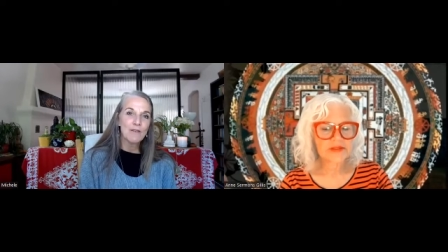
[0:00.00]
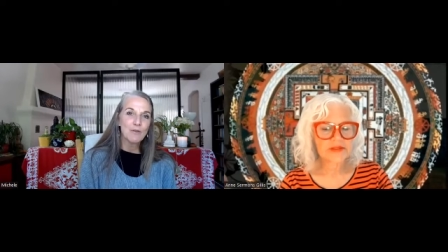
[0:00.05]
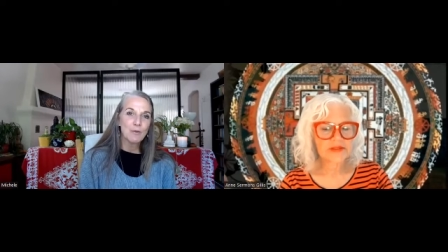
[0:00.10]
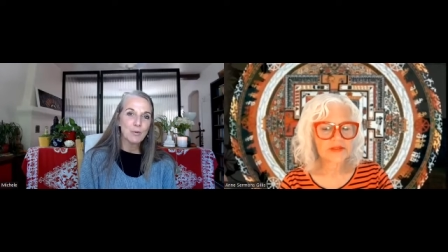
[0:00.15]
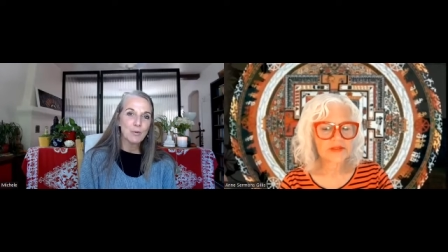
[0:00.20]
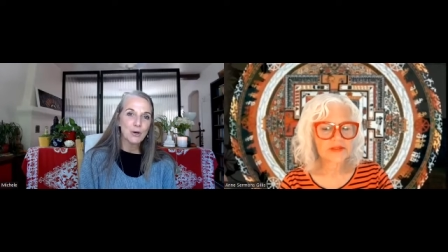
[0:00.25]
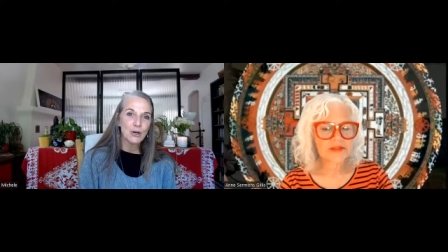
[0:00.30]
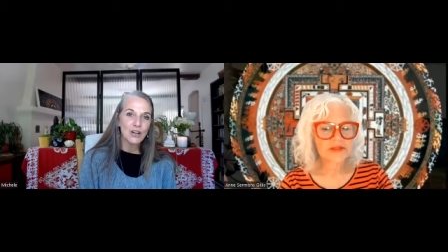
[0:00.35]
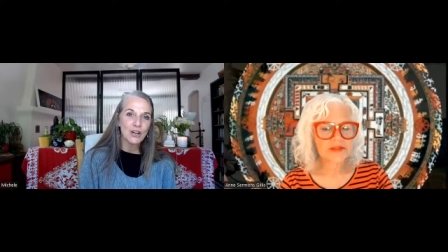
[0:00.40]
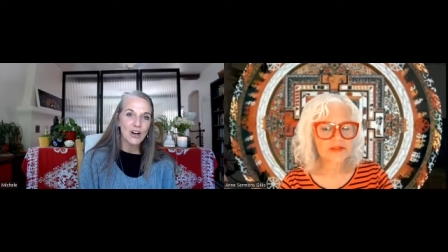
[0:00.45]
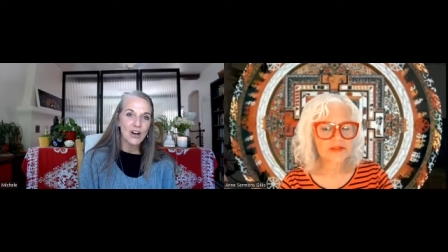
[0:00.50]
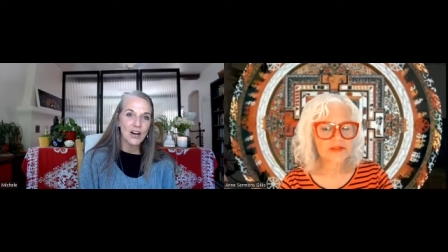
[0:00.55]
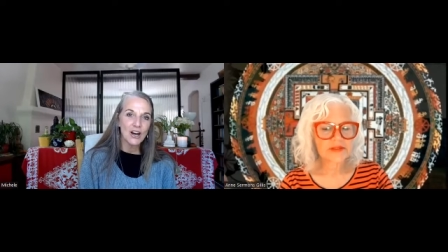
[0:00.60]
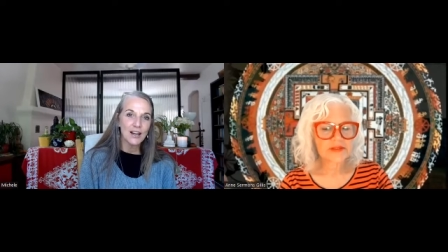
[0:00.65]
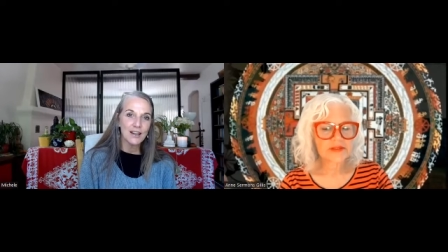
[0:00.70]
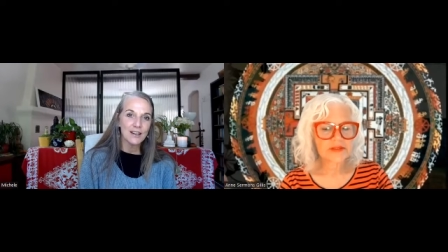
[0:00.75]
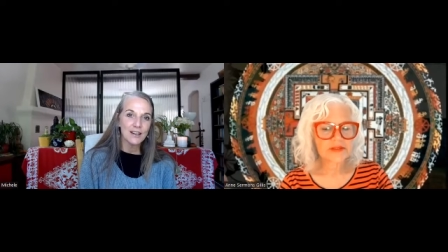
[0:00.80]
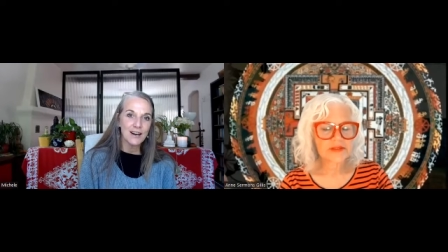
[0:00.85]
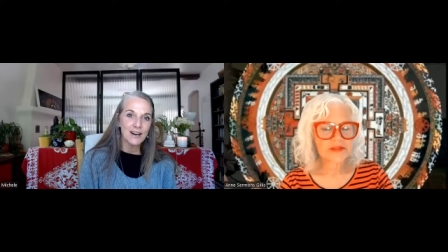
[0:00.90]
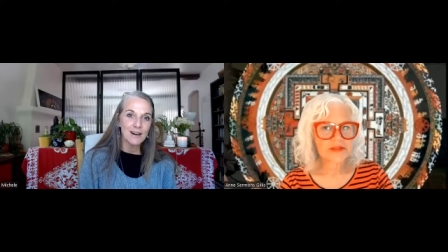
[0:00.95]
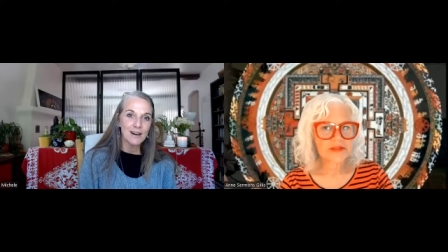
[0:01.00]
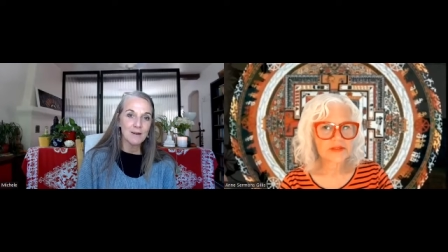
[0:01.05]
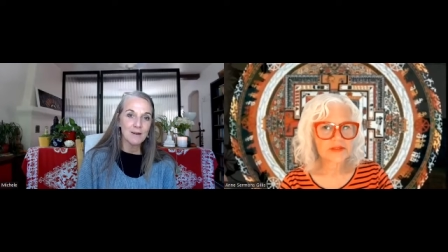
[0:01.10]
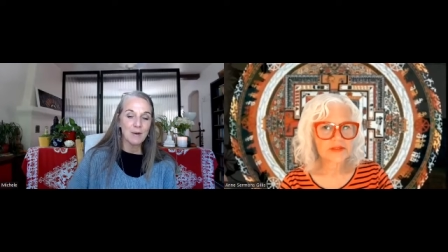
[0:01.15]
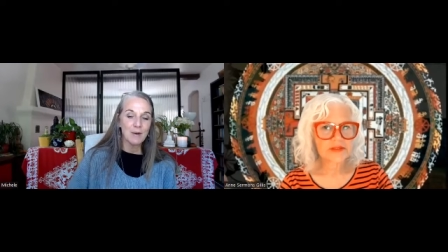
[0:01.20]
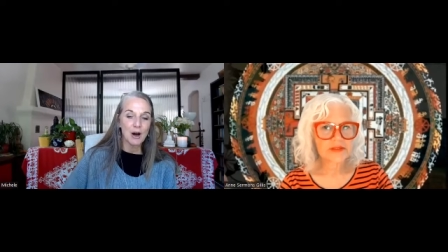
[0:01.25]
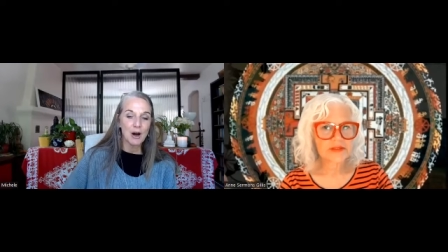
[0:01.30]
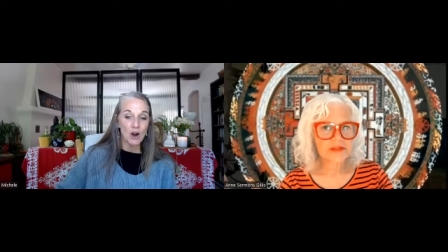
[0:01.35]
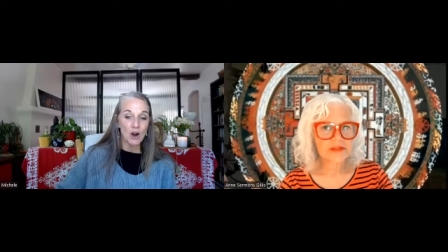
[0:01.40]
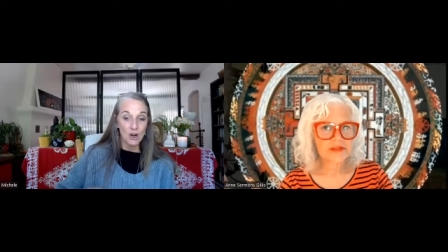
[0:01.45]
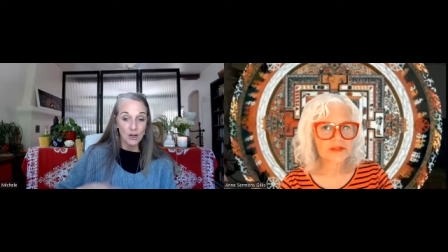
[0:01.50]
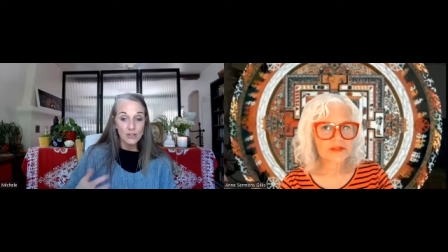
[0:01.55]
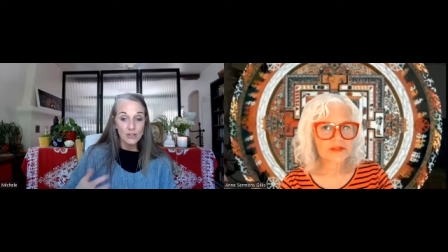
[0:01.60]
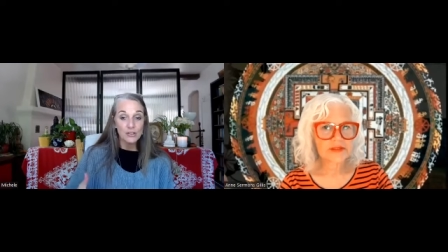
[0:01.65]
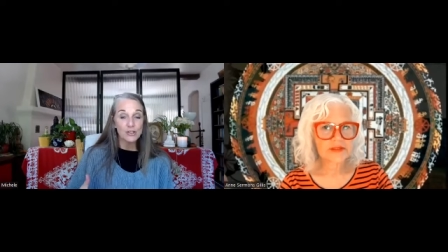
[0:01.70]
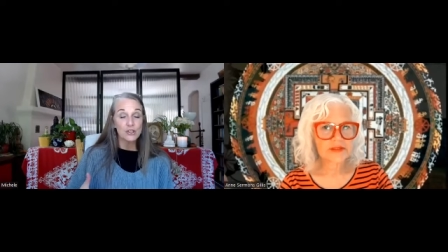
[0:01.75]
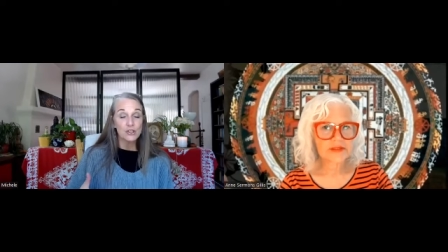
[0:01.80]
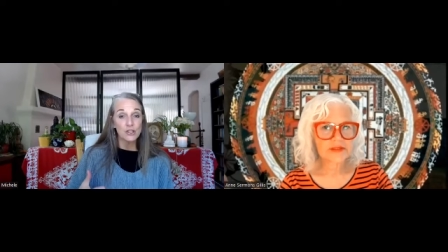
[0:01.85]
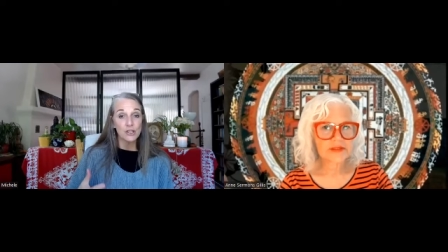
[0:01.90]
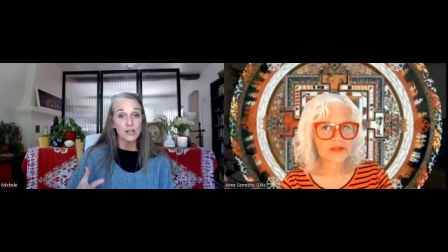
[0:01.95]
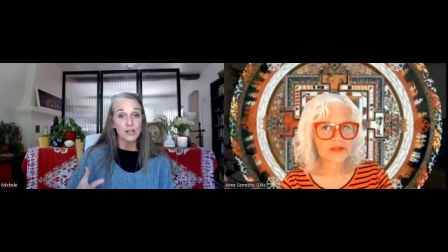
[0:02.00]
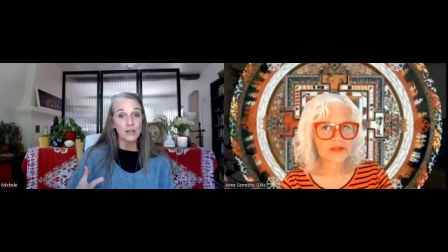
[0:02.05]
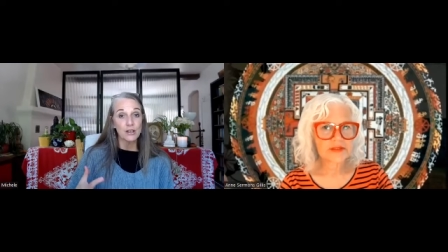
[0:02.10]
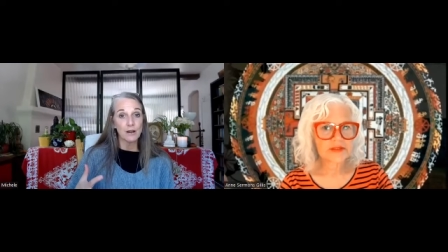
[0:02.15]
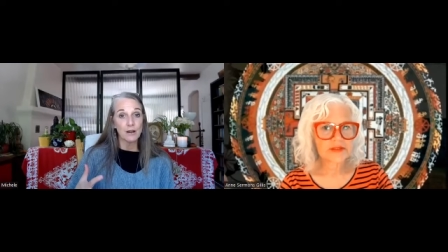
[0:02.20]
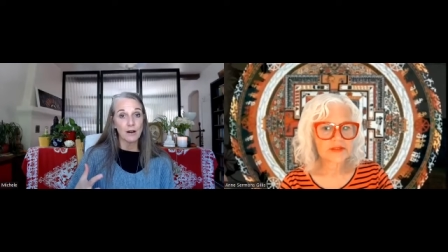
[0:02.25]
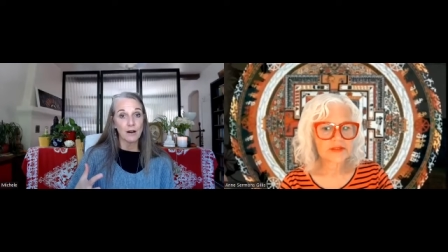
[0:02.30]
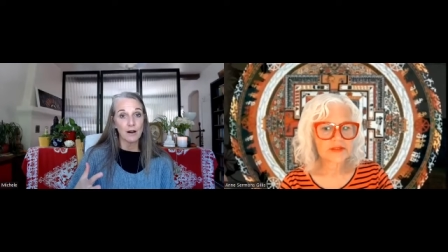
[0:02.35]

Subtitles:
a book on art. She